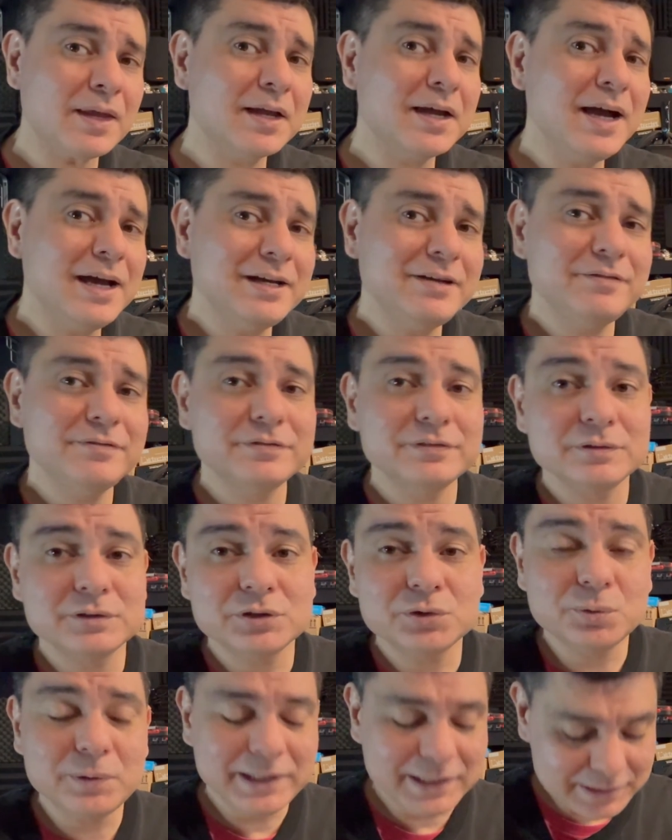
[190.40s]
kind of
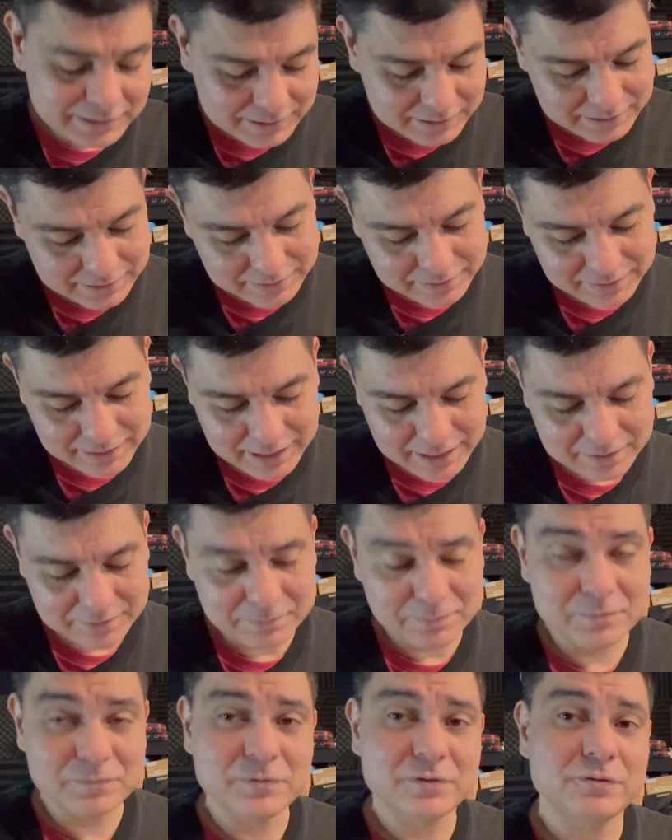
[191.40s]
tweaked that.
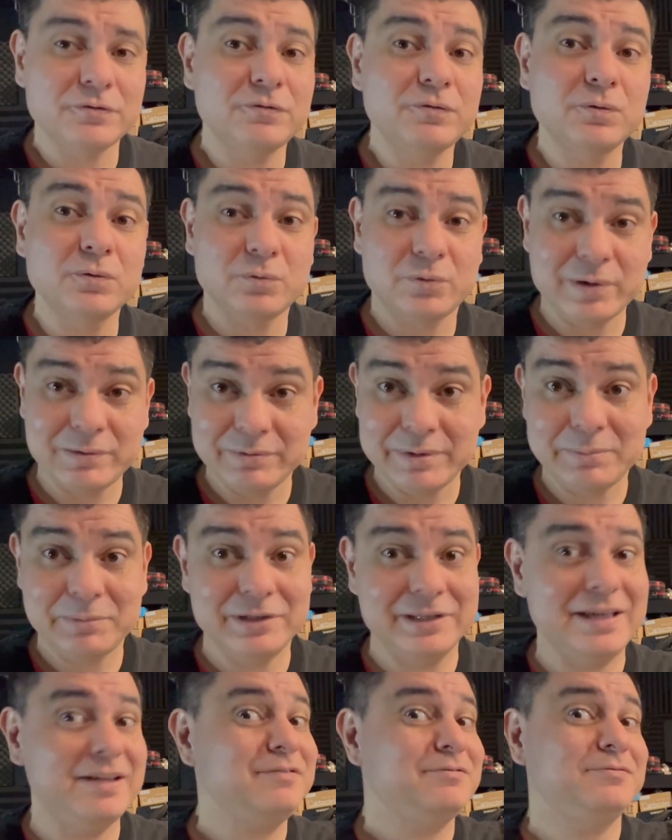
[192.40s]
We remember
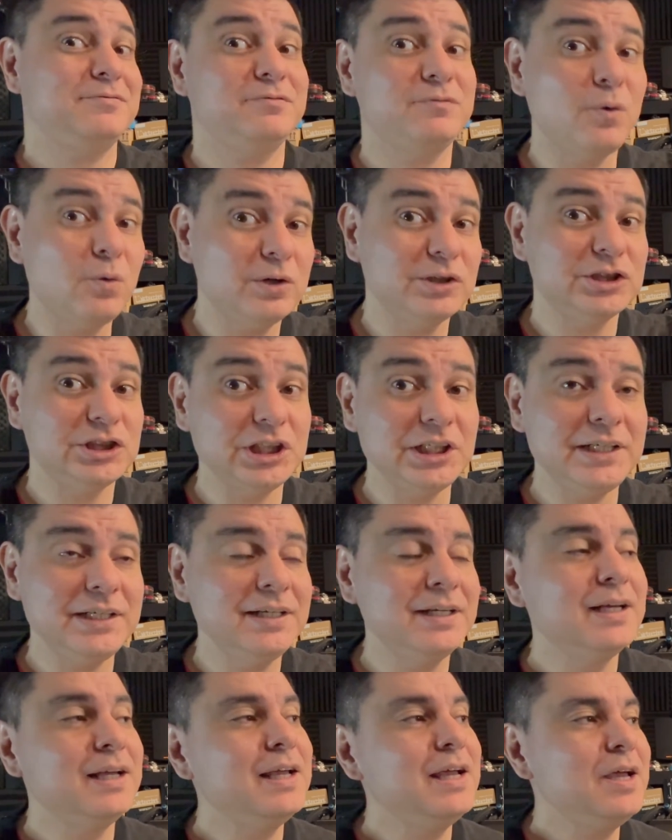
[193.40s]
that
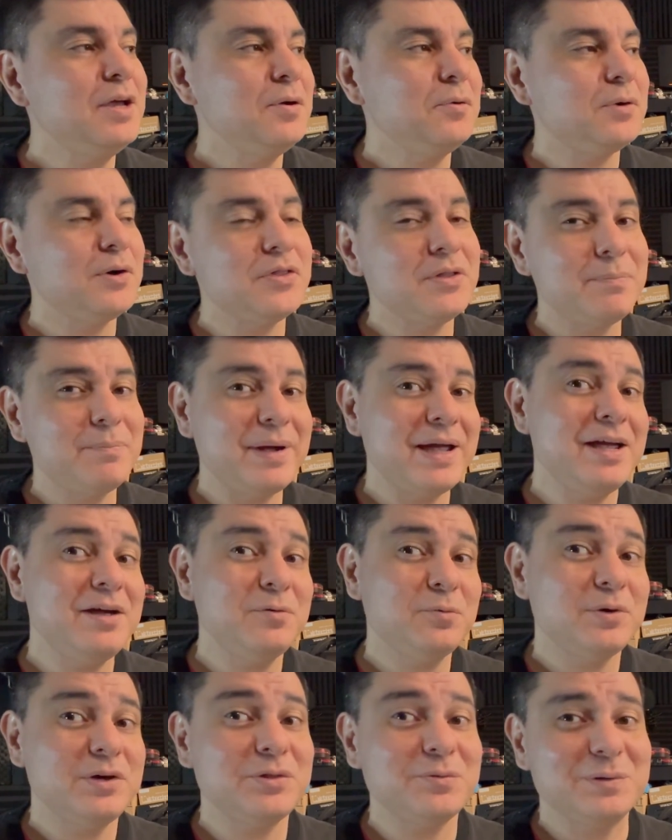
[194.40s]
4G, well, the
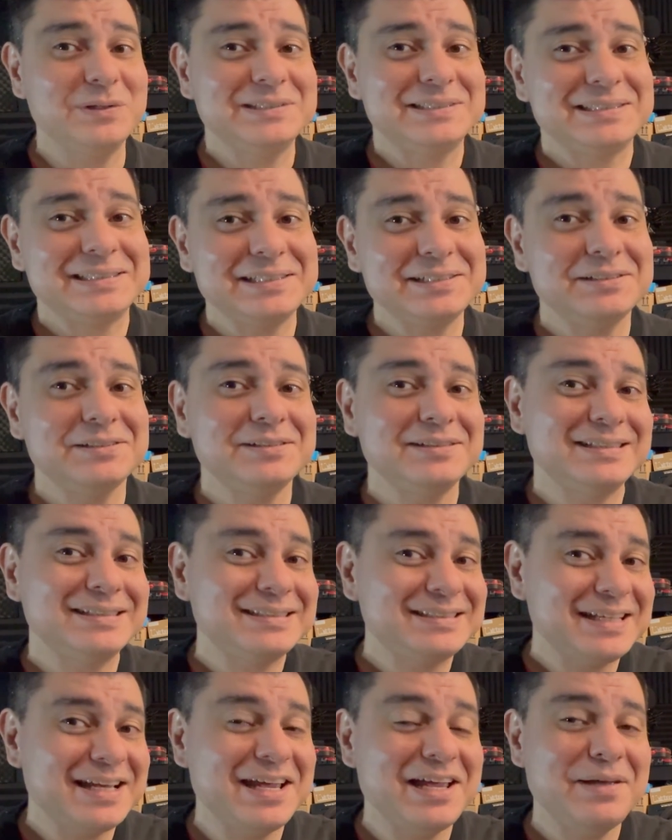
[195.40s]
bandwidth was still the
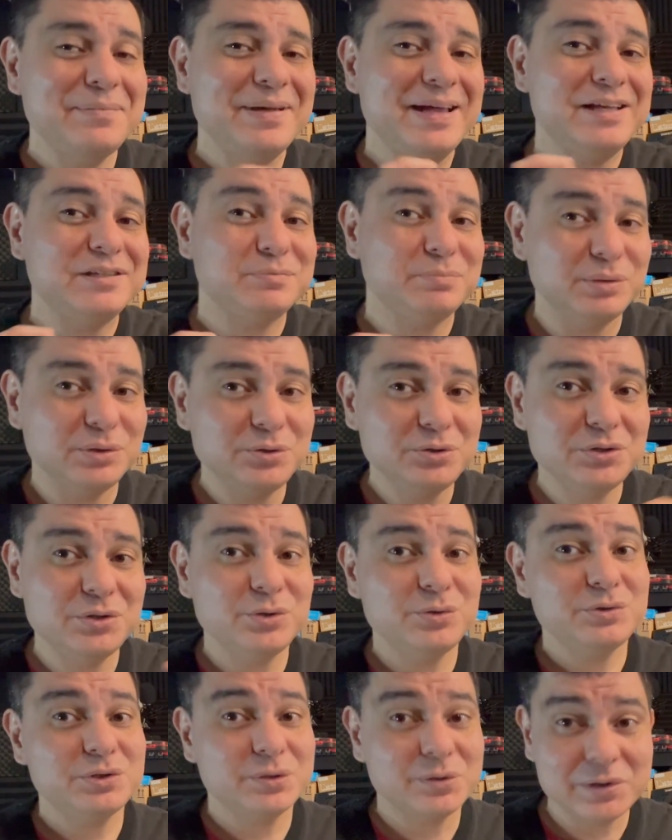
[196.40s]
same as
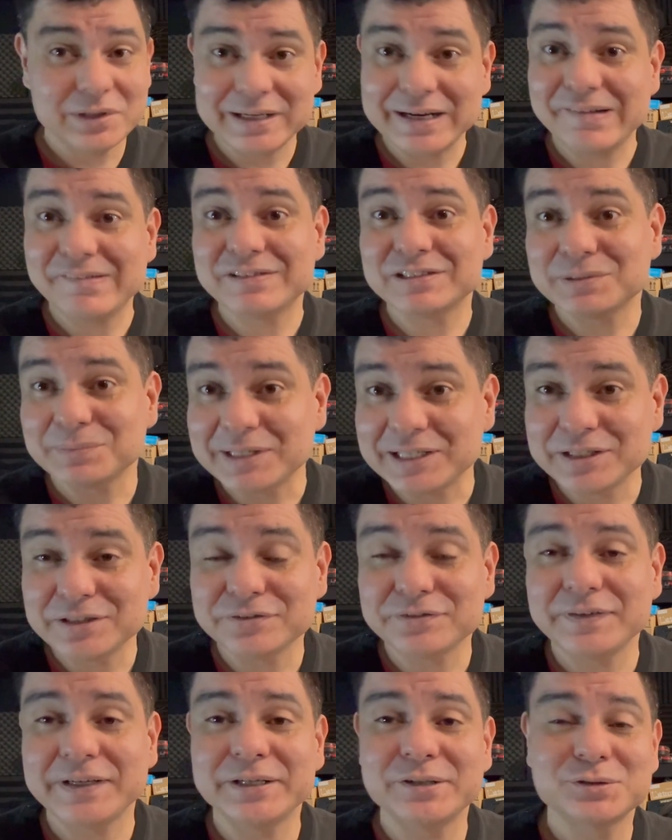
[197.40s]
Bluetooth, so they were having some
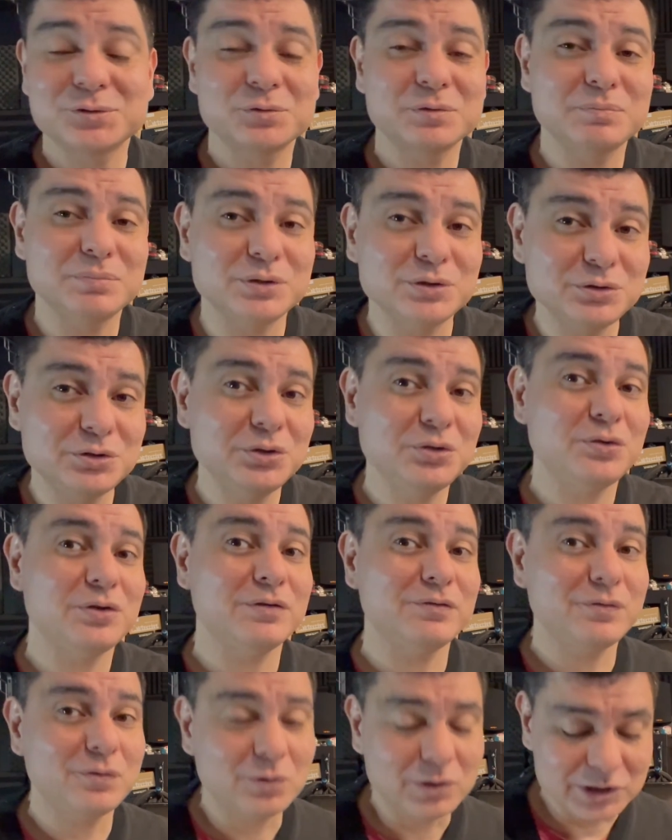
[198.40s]
interference with Bluetooth
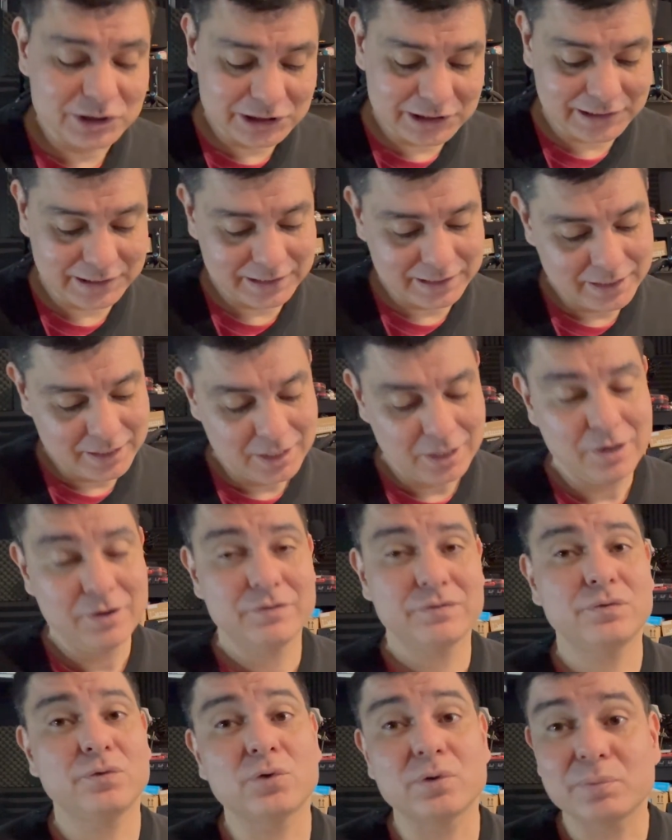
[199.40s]
and 4G.
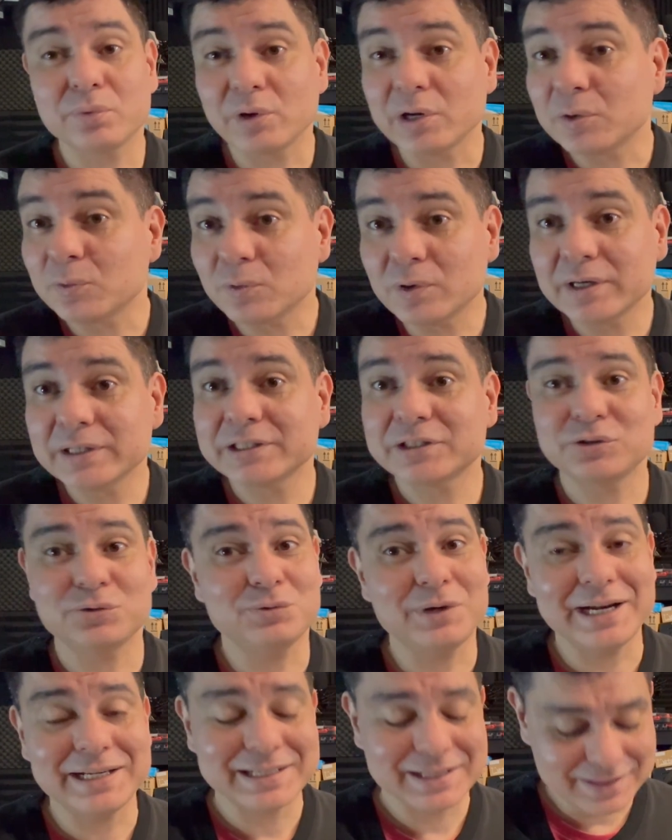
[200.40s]
4.1
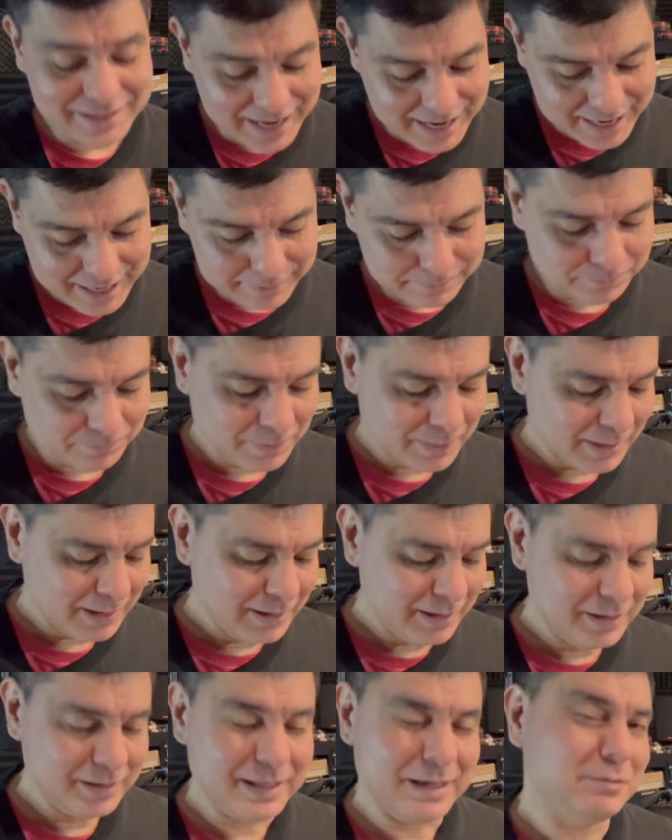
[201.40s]
corrected that.
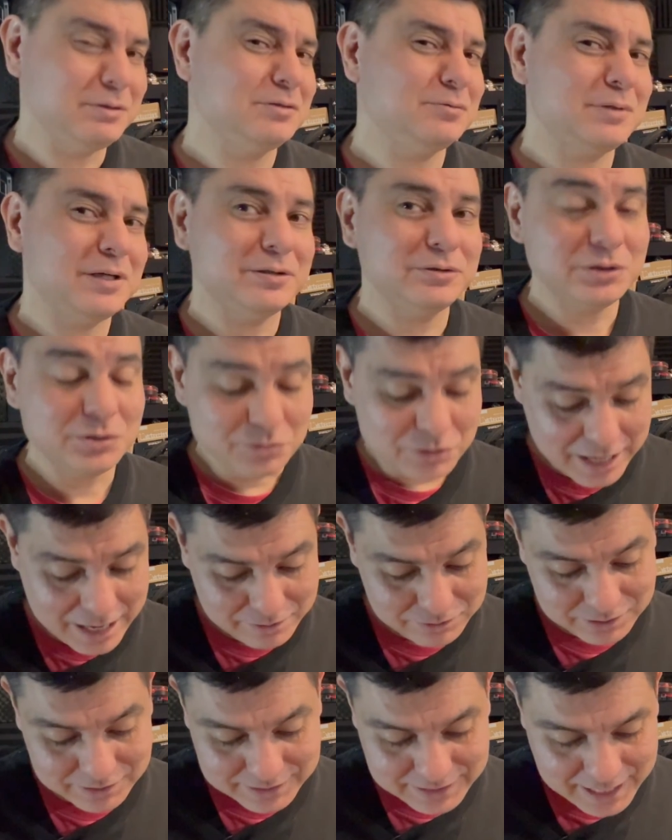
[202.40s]
That was around
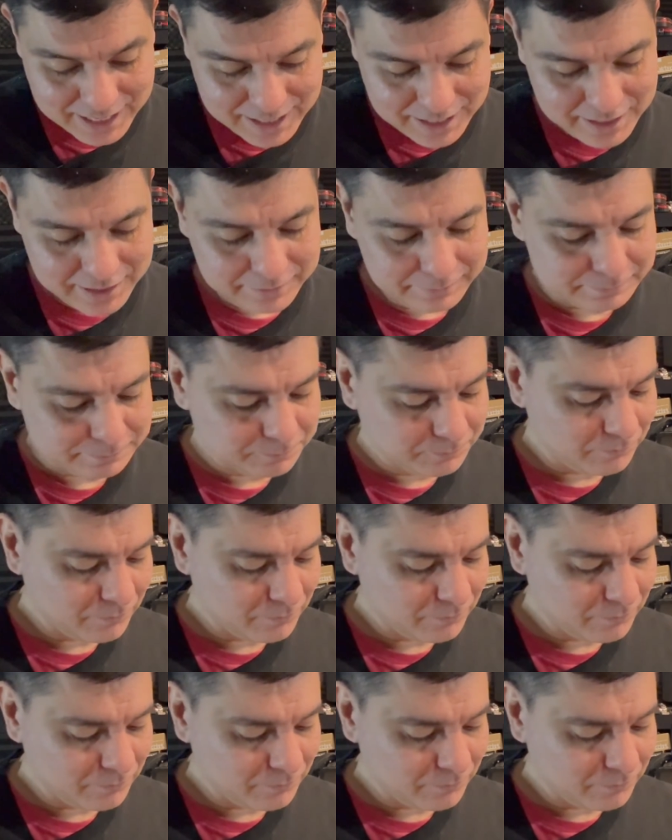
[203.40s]
2010.